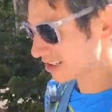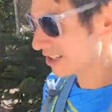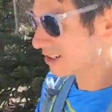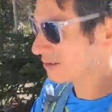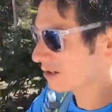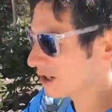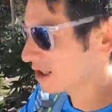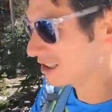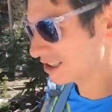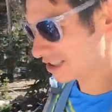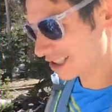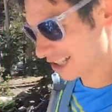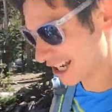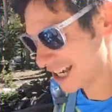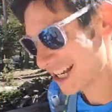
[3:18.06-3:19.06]
the San
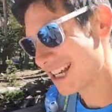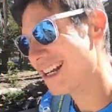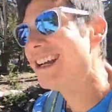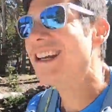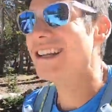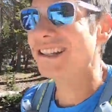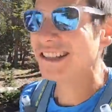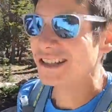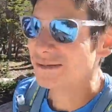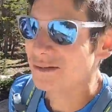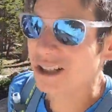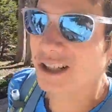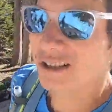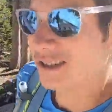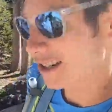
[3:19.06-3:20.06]
Juans. Indian
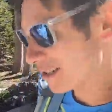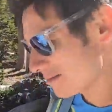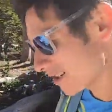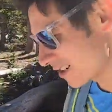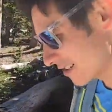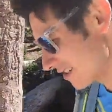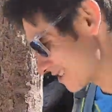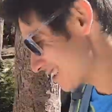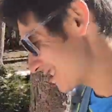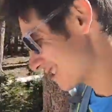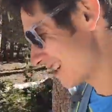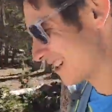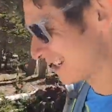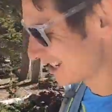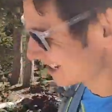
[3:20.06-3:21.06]
Peaks, Rocky Mountain
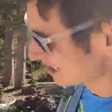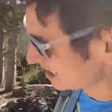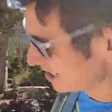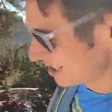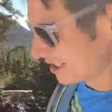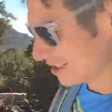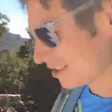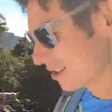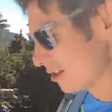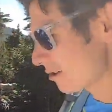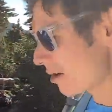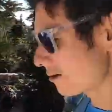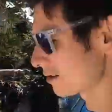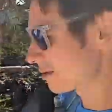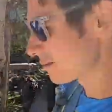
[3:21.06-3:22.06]
here.
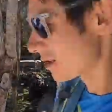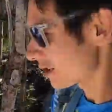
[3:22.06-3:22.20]
Snow always